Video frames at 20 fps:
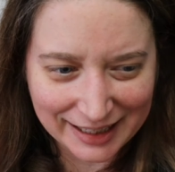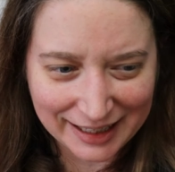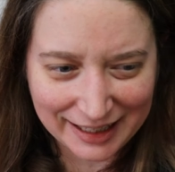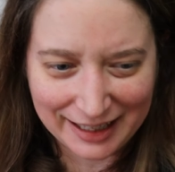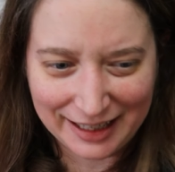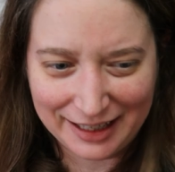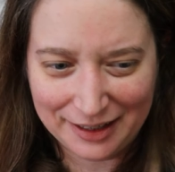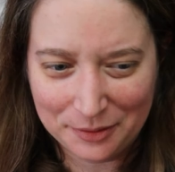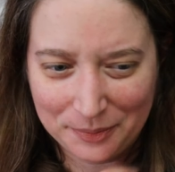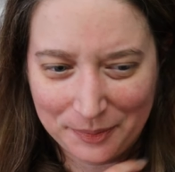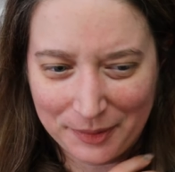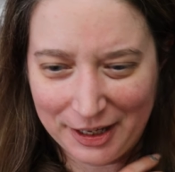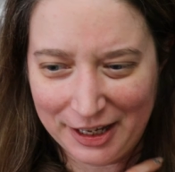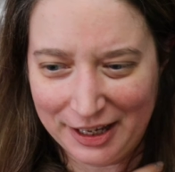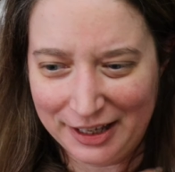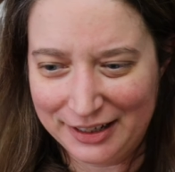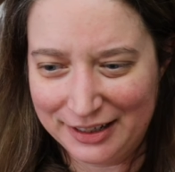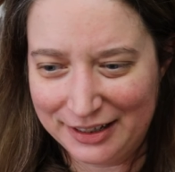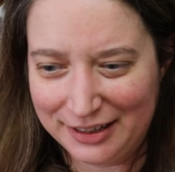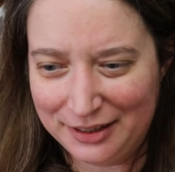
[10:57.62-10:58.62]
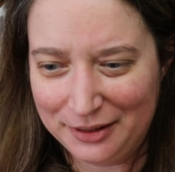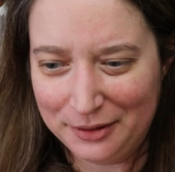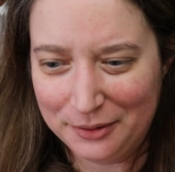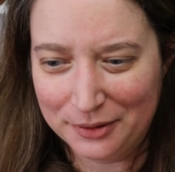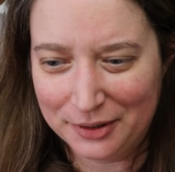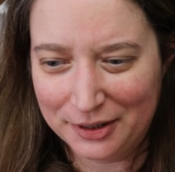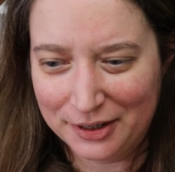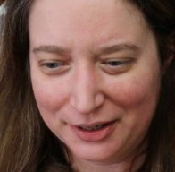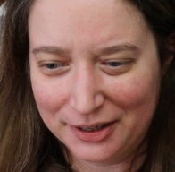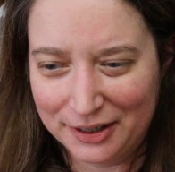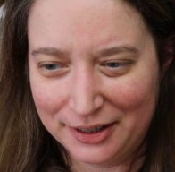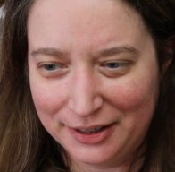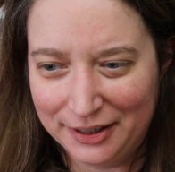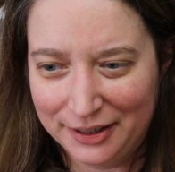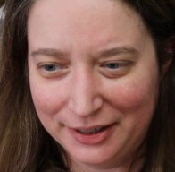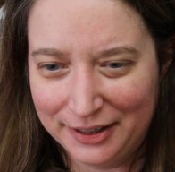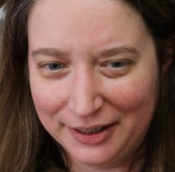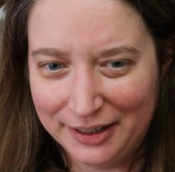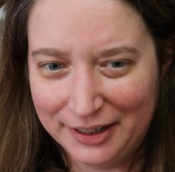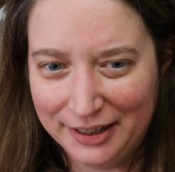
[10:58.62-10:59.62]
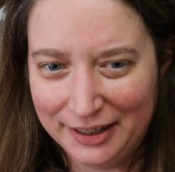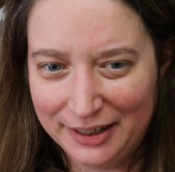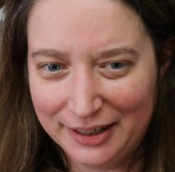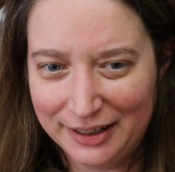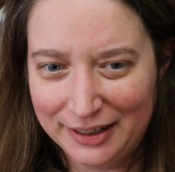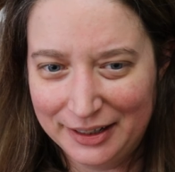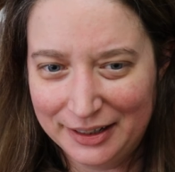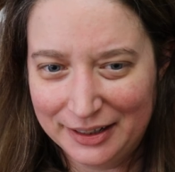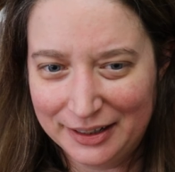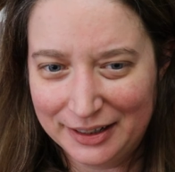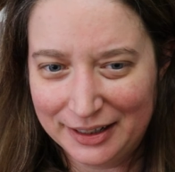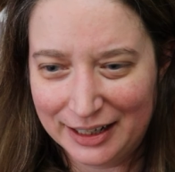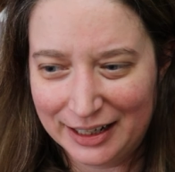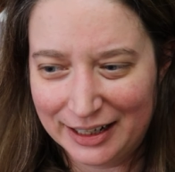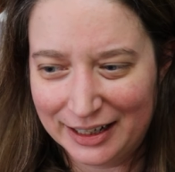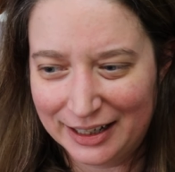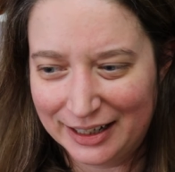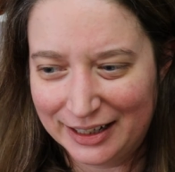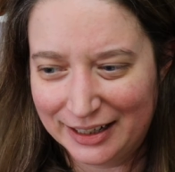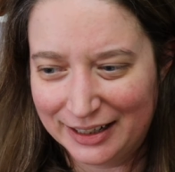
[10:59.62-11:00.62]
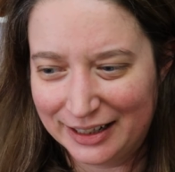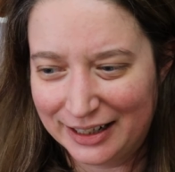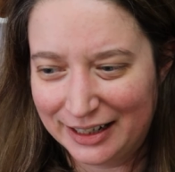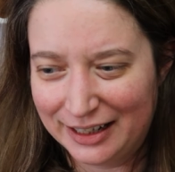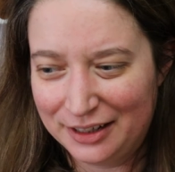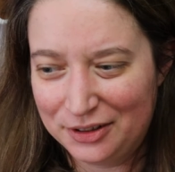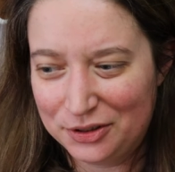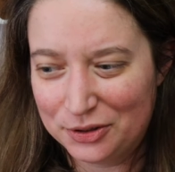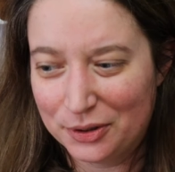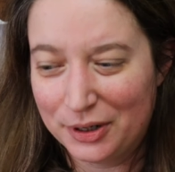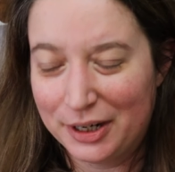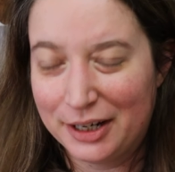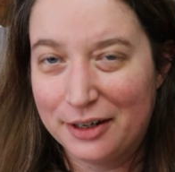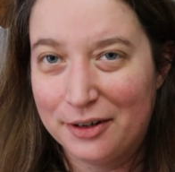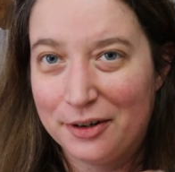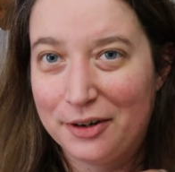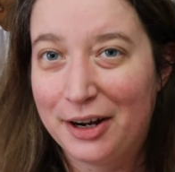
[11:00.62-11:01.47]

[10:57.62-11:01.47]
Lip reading: I hope that you are enjoying your